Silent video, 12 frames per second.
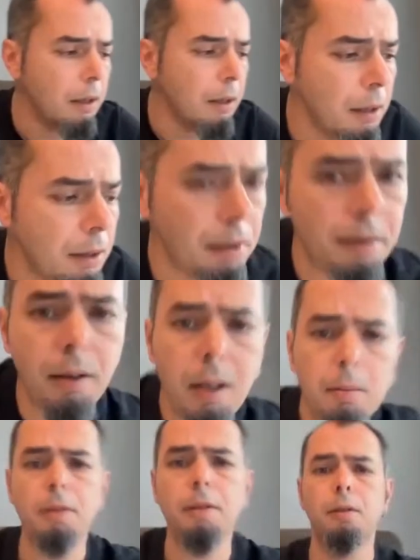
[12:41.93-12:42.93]
this
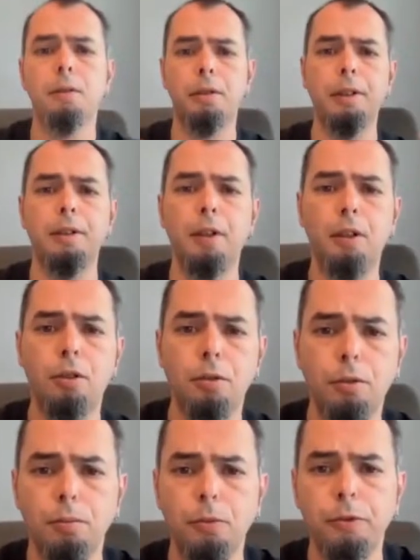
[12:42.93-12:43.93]
enabled the
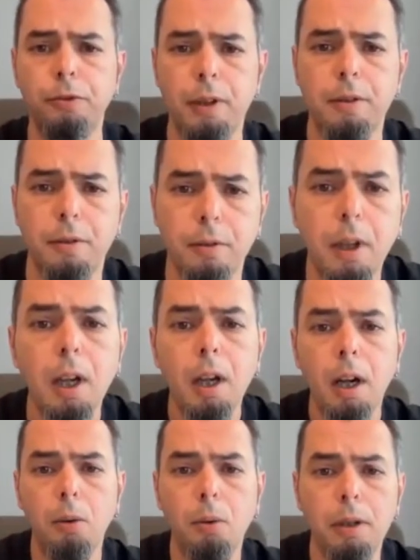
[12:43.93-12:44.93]
organization to move faster.
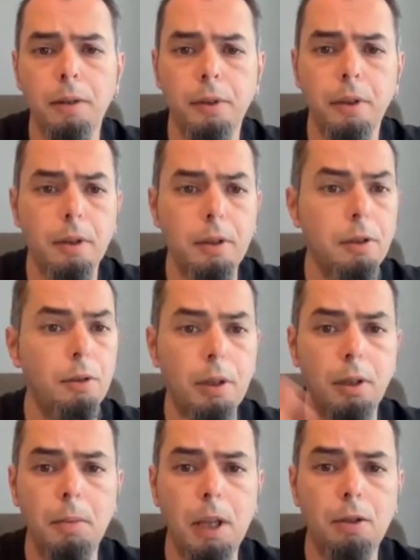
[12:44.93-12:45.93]
However, you
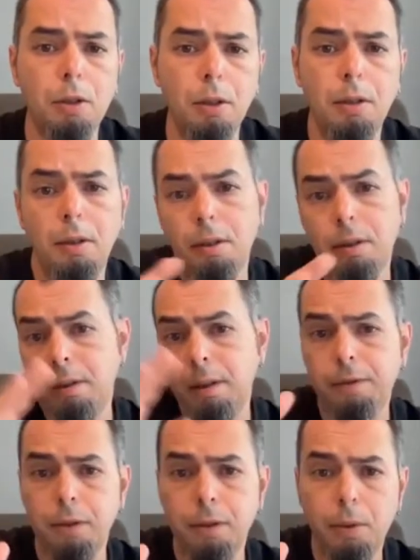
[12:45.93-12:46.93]
can imagine it in a
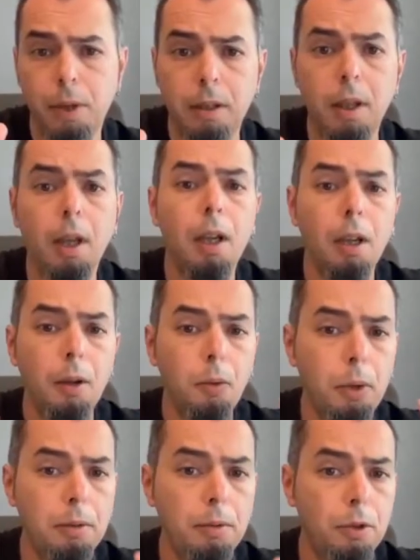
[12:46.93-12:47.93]
different way.
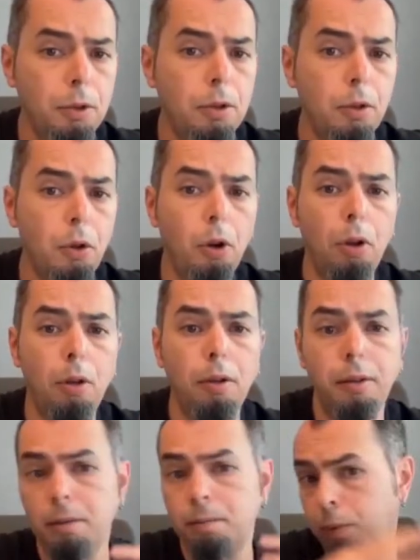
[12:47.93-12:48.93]
We took all
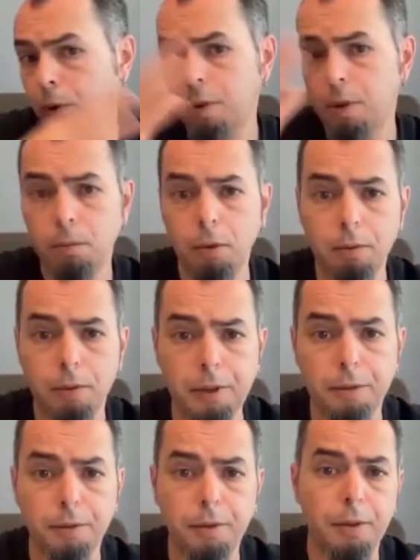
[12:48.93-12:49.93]
the possible
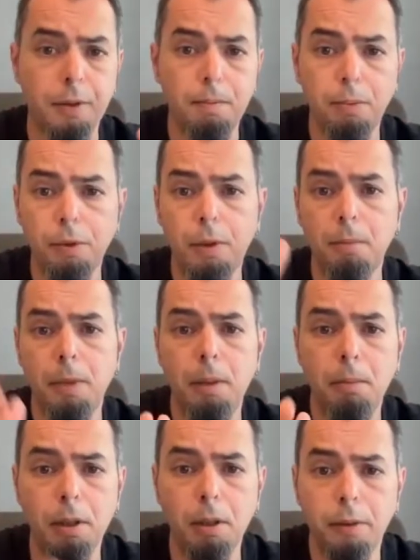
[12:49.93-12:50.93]
resources, put them in the
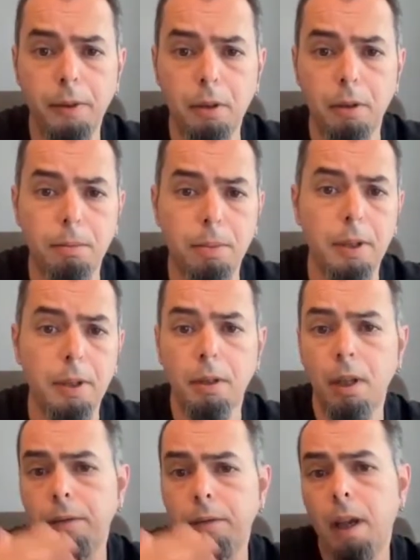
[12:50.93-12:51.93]
middle of the company, and
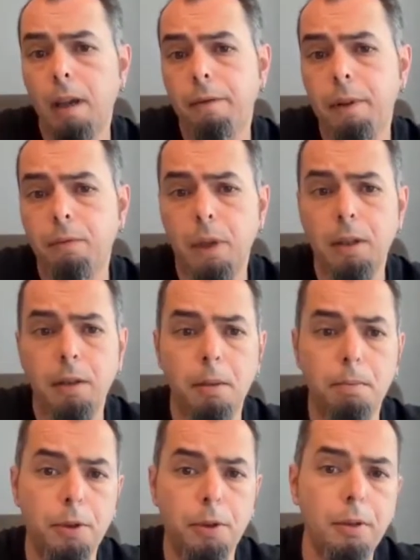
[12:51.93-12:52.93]
gave everyone the
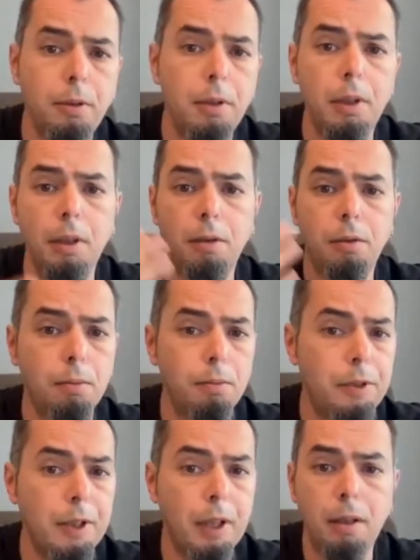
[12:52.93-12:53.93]
opportunity to
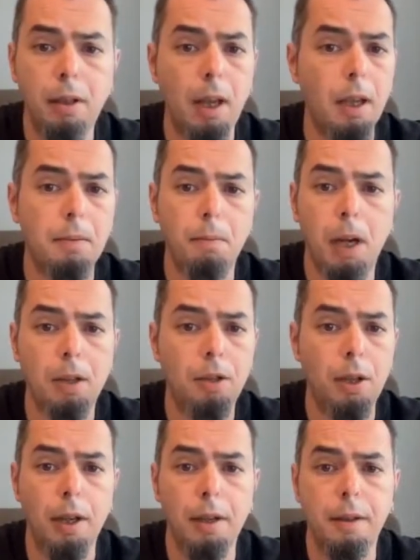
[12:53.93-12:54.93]
set as
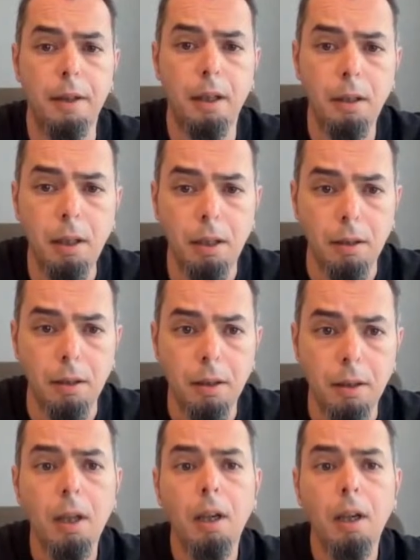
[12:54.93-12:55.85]
much as they need.